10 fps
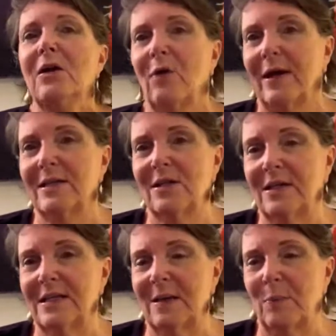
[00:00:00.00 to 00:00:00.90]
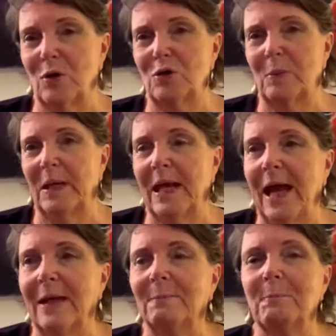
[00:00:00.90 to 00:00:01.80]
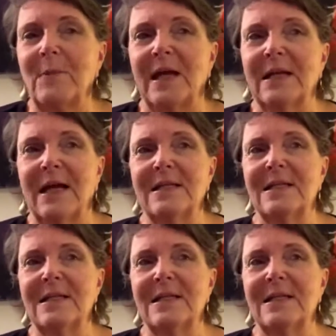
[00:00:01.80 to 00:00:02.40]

grandson as I possibly can. I'd like